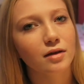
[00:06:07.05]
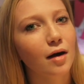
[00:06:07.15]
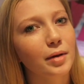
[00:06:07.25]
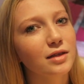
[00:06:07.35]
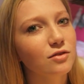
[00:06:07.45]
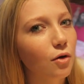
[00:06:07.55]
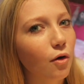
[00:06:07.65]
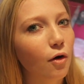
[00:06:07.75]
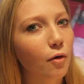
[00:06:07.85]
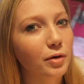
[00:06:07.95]
the comments,
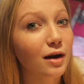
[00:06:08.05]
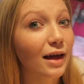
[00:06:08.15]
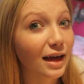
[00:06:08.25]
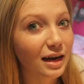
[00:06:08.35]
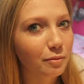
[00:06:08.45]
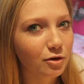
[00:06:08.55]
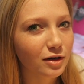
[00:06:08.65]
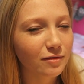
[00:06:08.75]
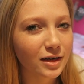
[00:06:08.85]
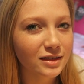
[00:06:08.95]
or would like any more
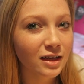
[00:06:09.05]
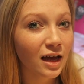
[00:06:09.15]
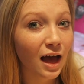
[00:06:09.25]
advice.